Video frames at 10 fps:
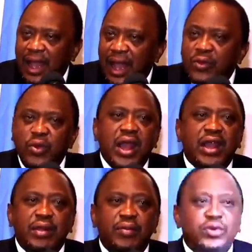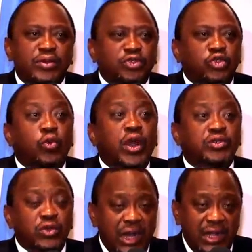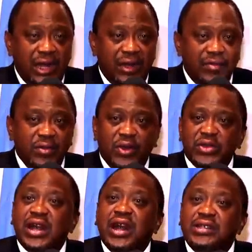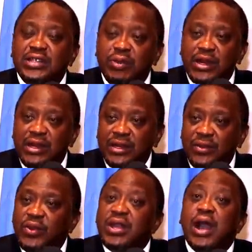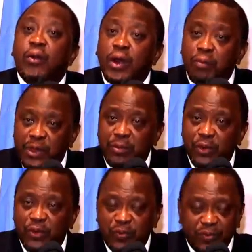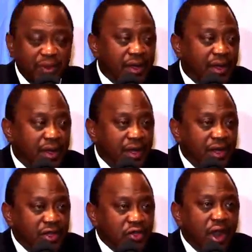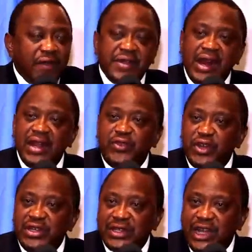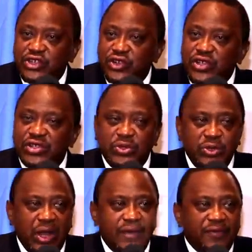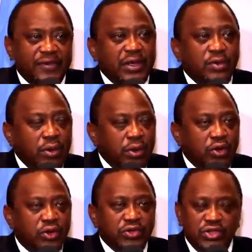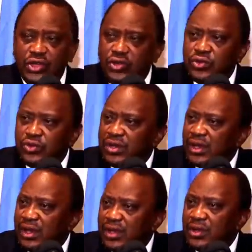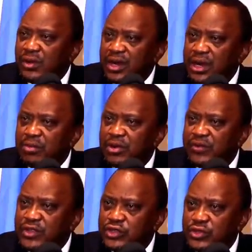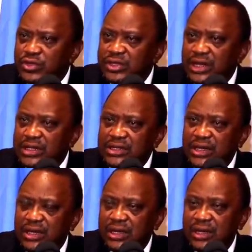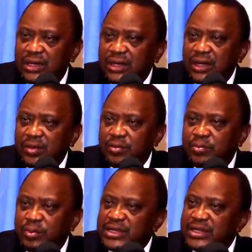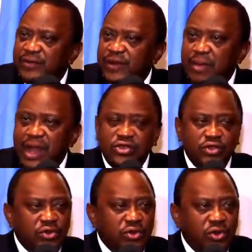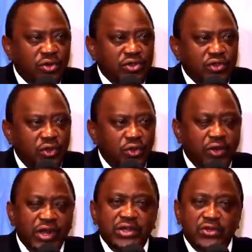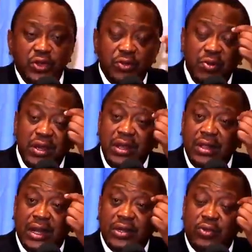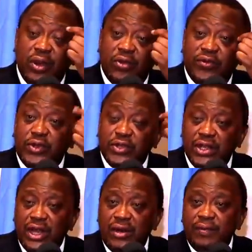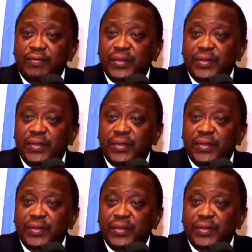and we are able to work together because ultimately we are one people. So after lengthy discussions, which we have said we will continue, there were a number of issues that President Farmaajo also raised with me that were of concern.